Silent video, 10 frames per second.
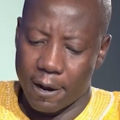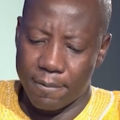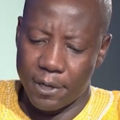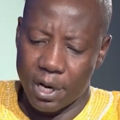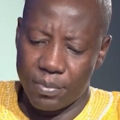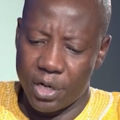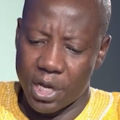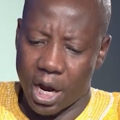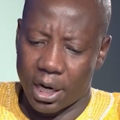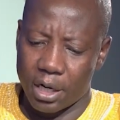In the
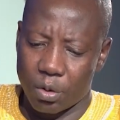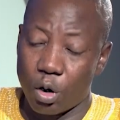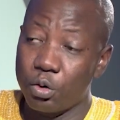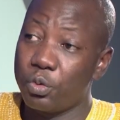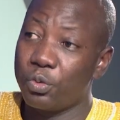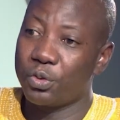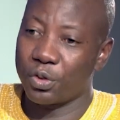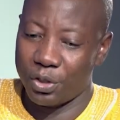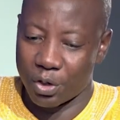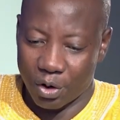media, the wrong use,
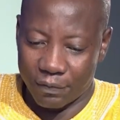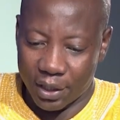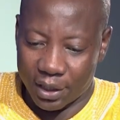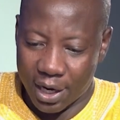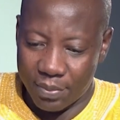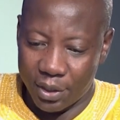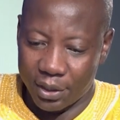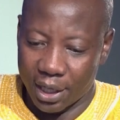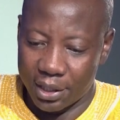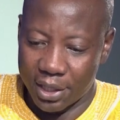of the term
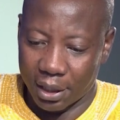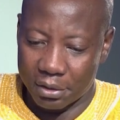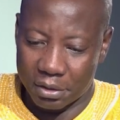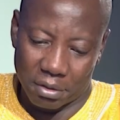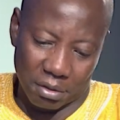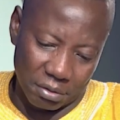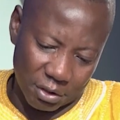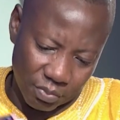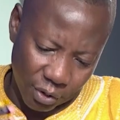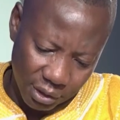intelligence, you
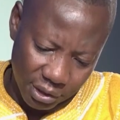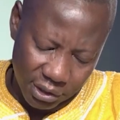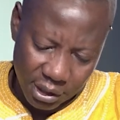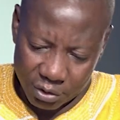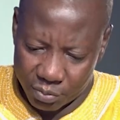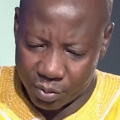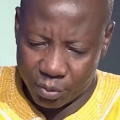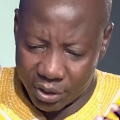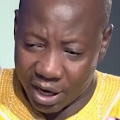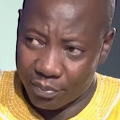see politicians, you see
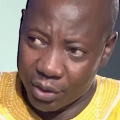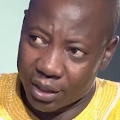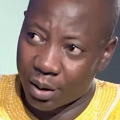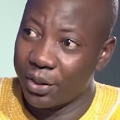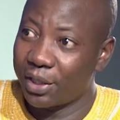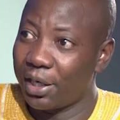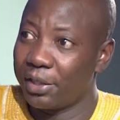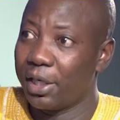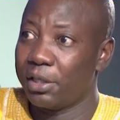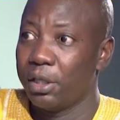people, they have picked up
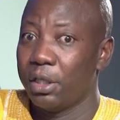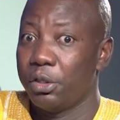intelligence.